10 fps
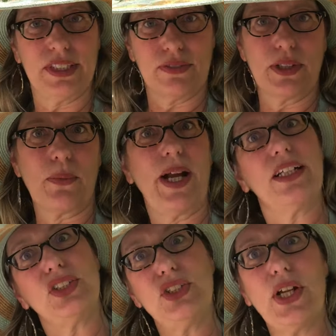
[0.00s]
different
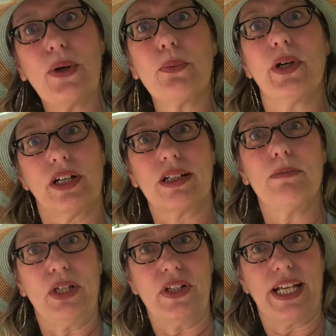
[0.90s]
ways. You know, we're
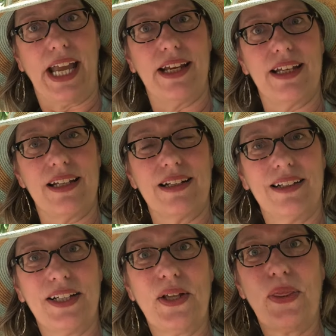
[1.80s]
communicating
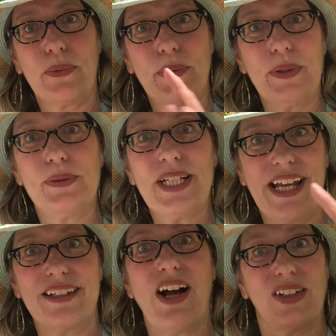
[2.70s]
through
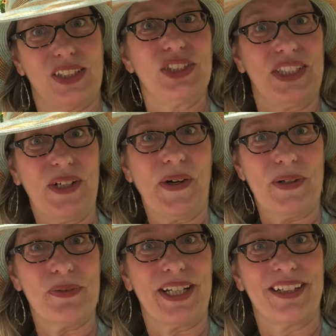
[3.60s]
technology,
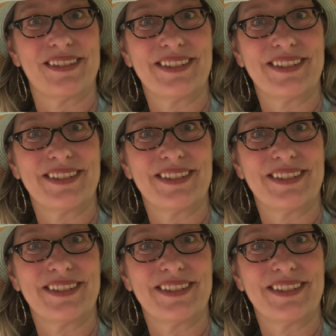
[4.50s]
aren't we?